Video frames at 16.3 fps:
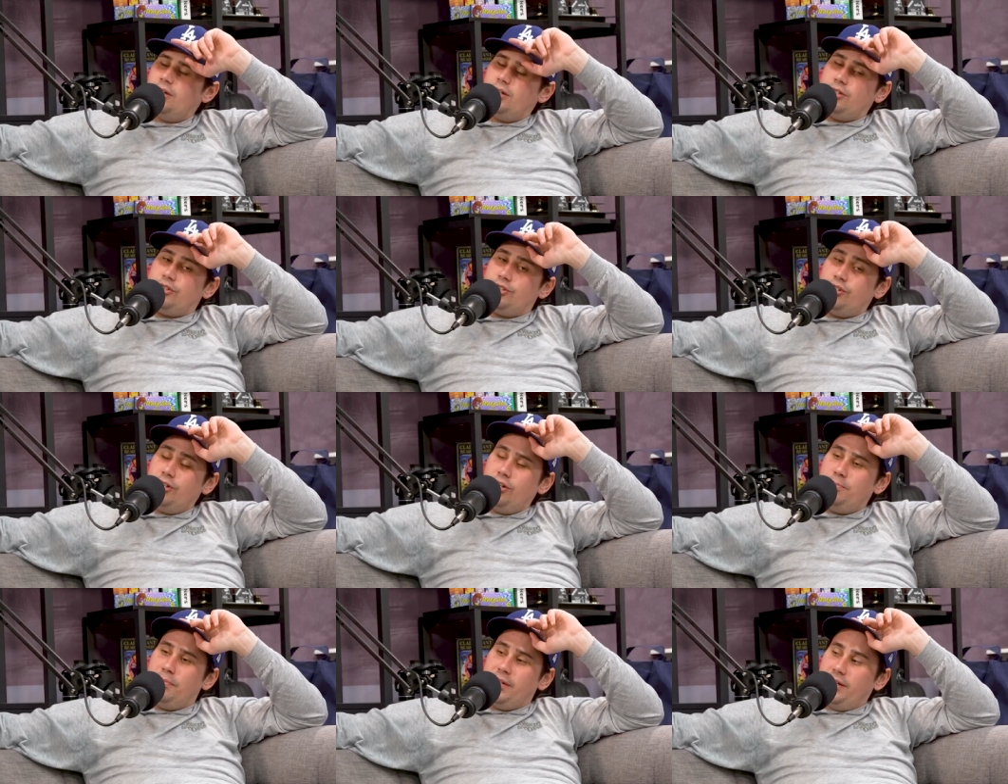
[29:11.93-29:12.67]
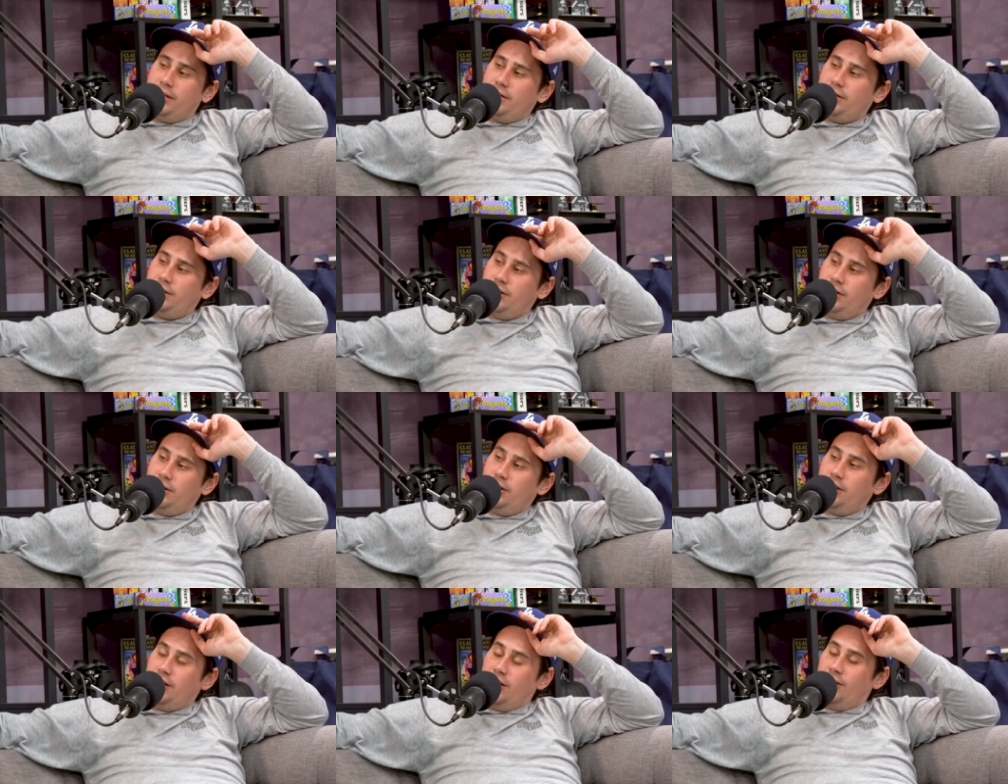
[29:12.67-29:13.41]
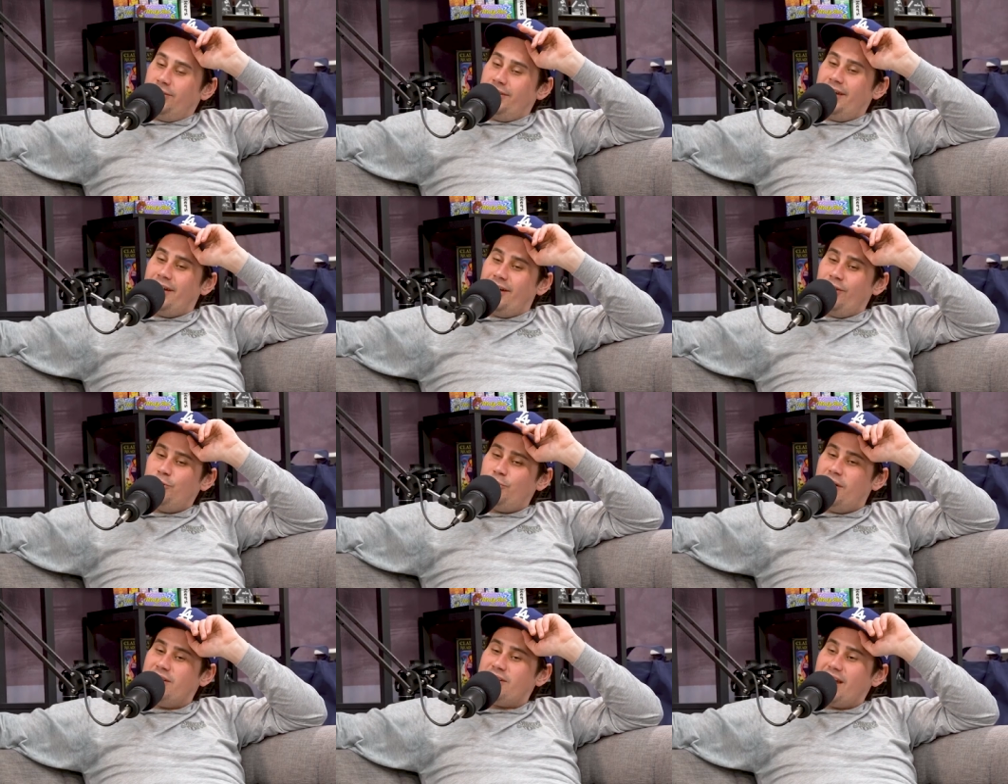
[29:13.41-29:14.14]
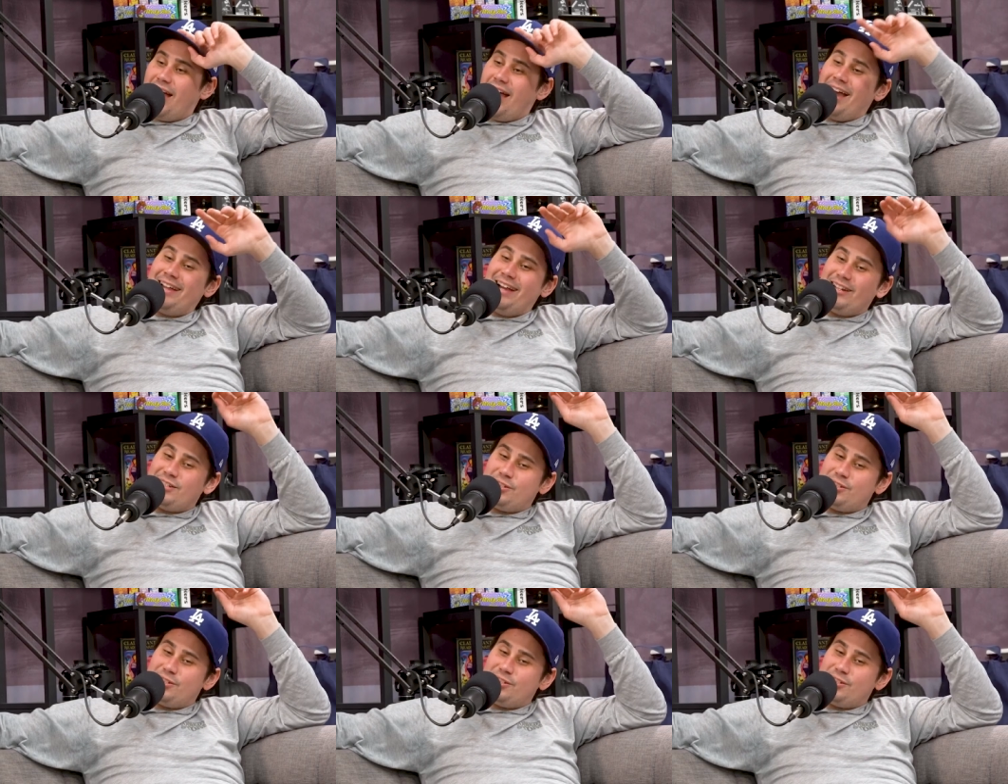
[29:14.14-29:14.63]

It otherwise, should be. Uh, yeah. Otherwise, I got